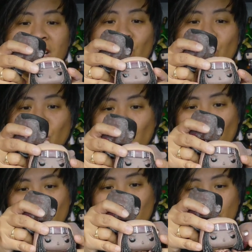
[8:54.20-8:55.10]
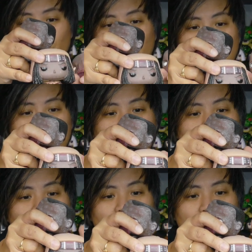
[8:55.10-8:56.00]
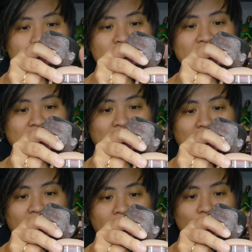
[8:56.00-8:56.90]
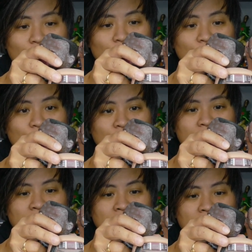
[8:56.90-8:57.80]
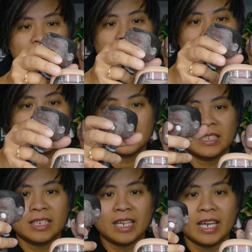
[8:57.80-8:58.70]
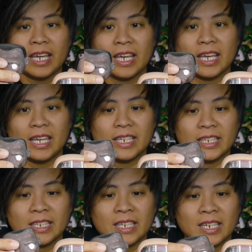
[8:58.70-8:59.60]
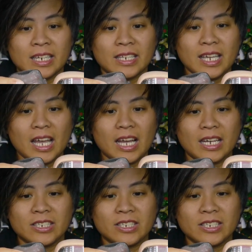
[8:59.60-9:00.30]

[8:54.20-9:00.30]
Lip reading: horror Funko Pops that I own. And yeah, I